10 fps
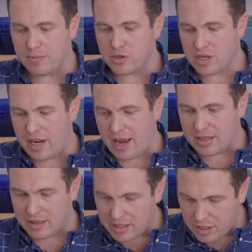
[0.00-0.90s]
I'm just gonna add
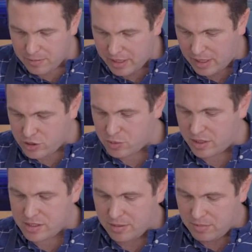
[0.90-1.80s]
a little bit. I just
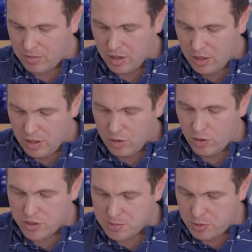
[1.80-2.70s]
want
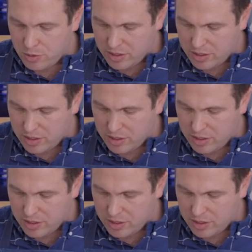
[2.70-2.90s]
one spoon